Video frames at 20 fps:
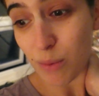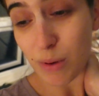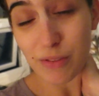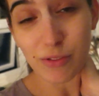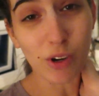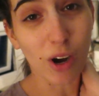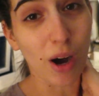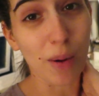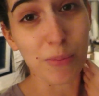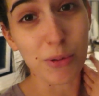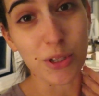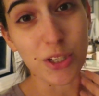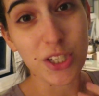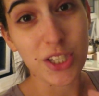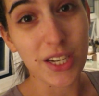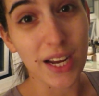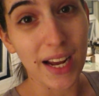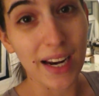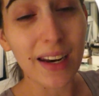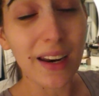We've got our
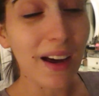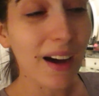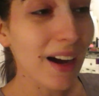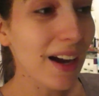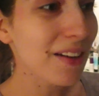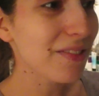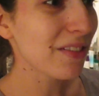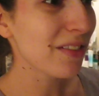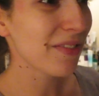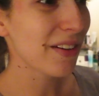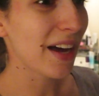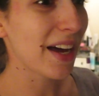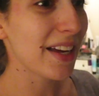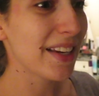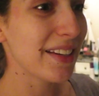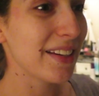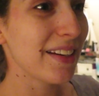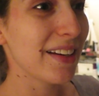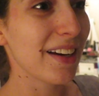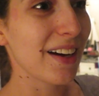Beauty Chat Live
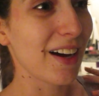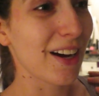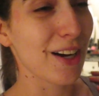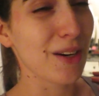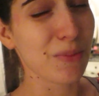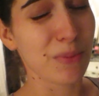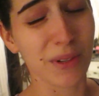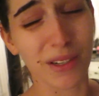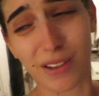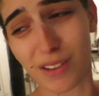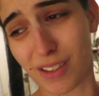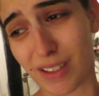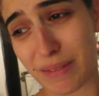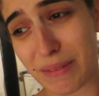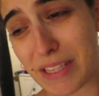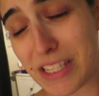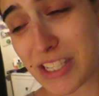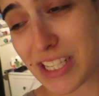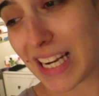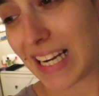event. I hope we're not going
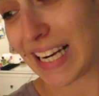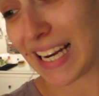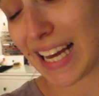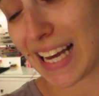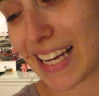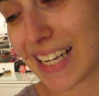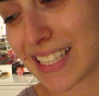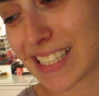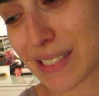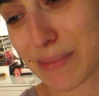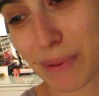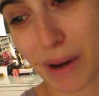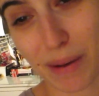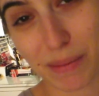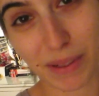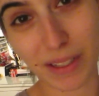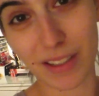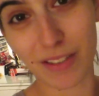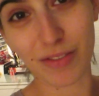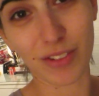to be jet lagged, but
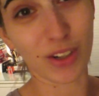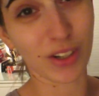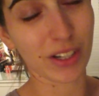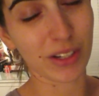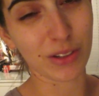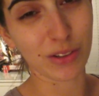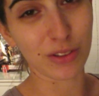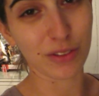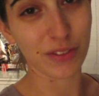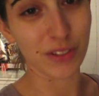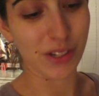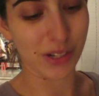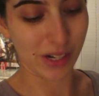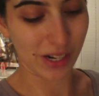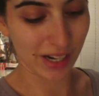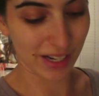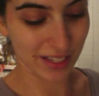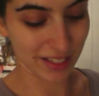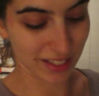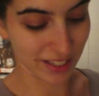I'm going to vlog it all for you
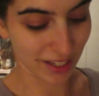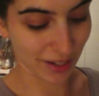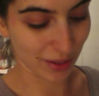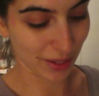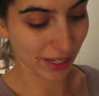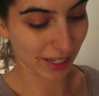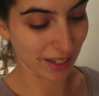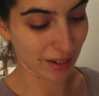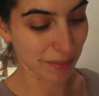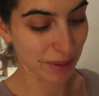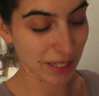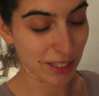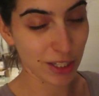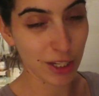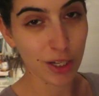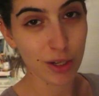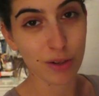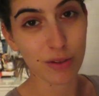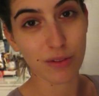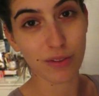guys. So they're going to be
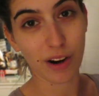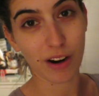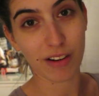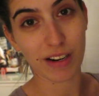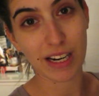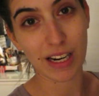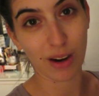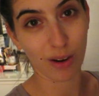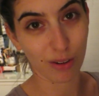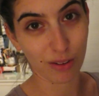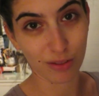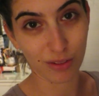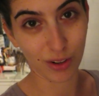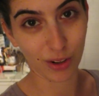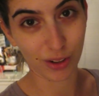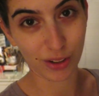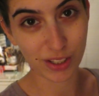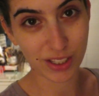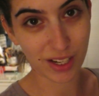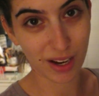two very long
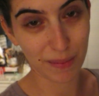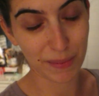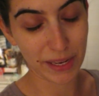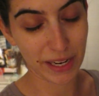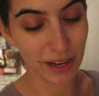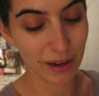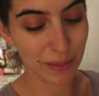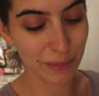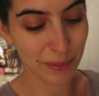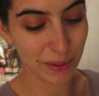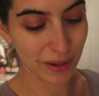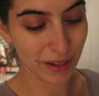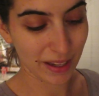vlogs coming up.